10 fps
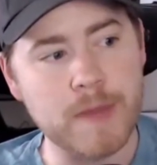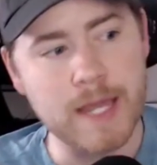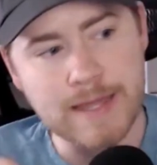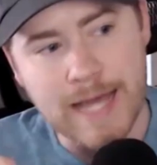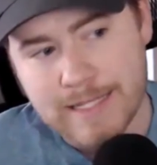
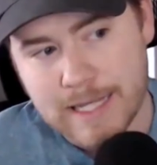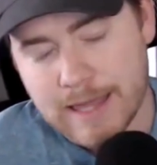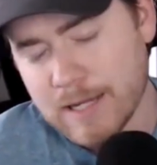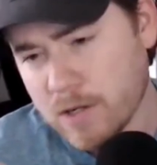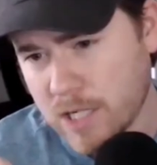And that's, I
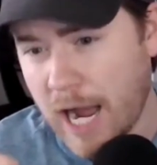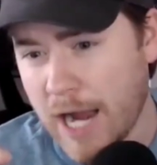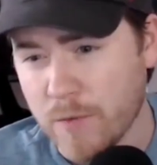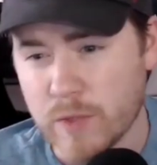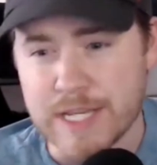think,
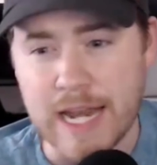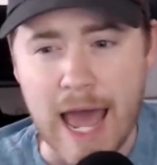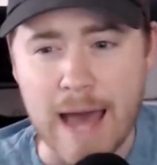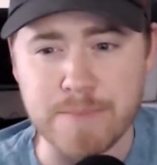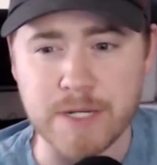kind of what's going to
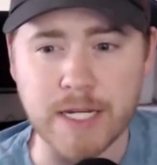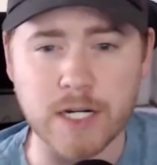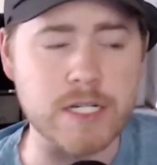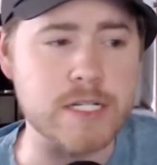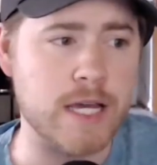happen
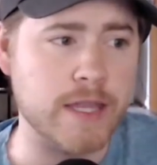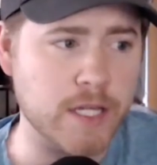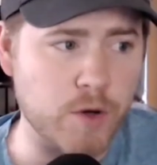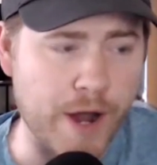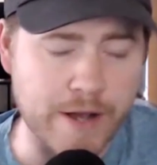here is I
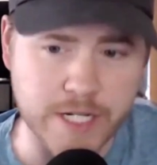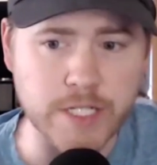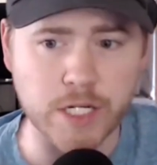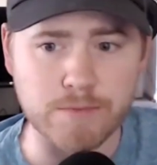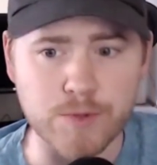think Ohio
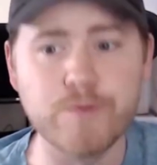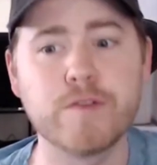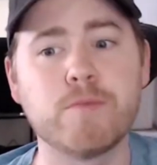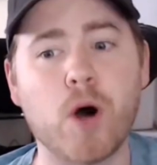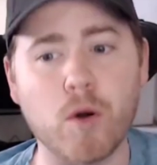State's going to move
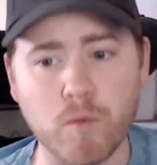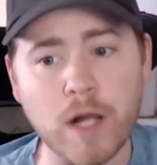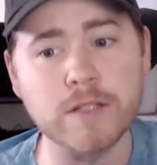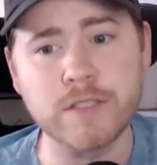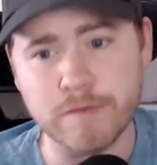the ball
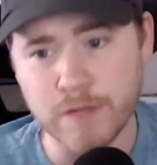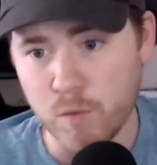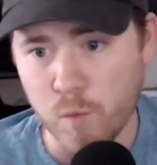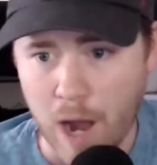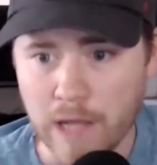
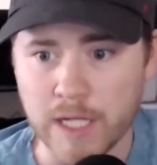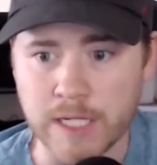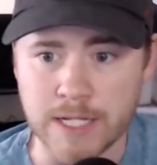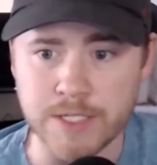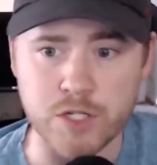relatively well
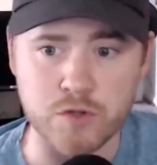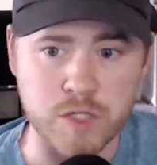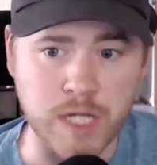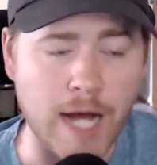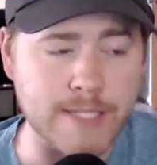against this
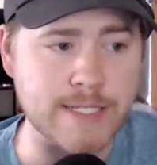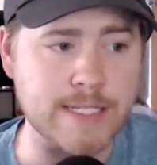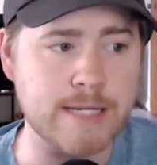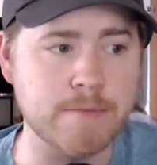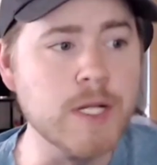Wisconsin
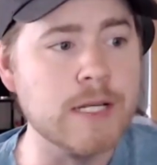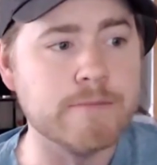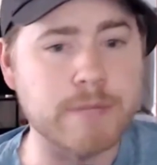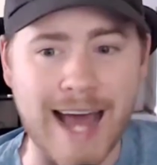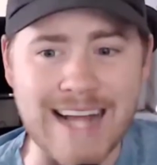team.
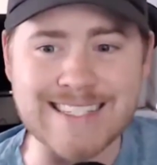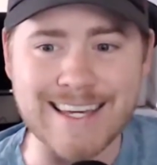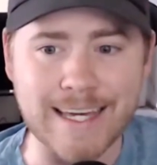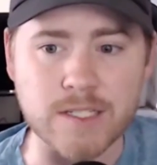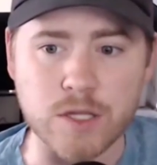But as
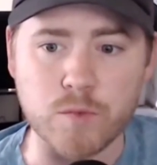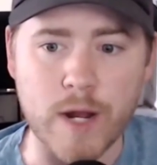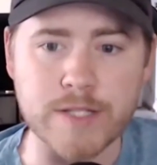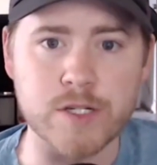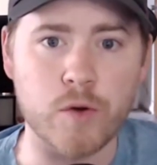they get to the
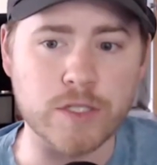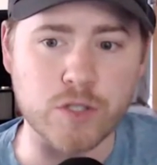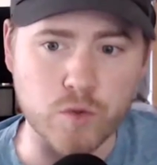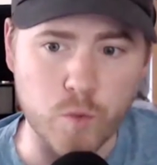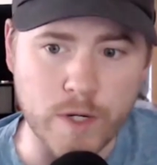red zone, as
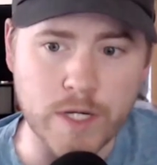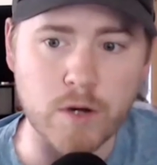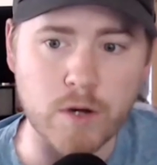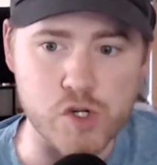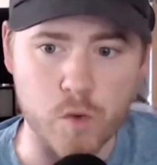those
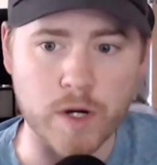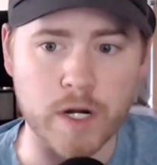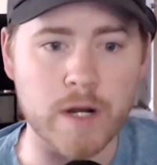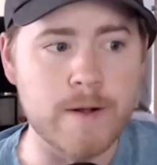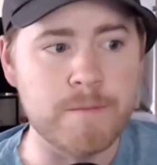windows
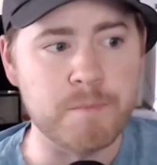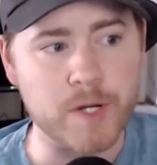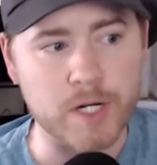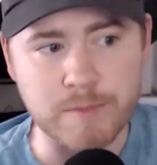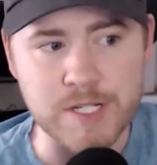shorten,
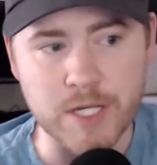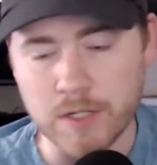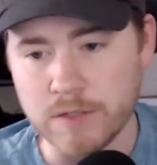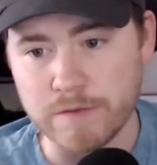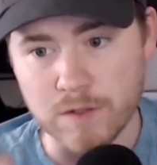they're going to be
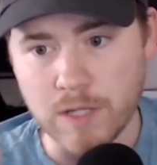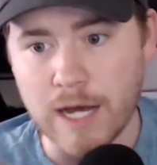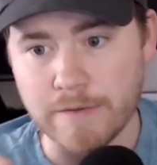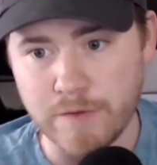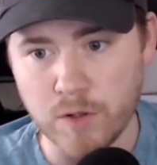settling for a
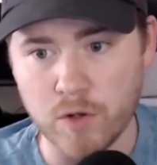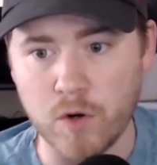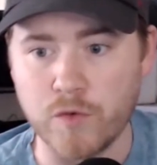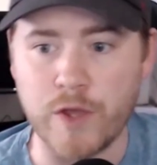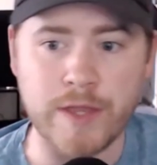lot of field goals.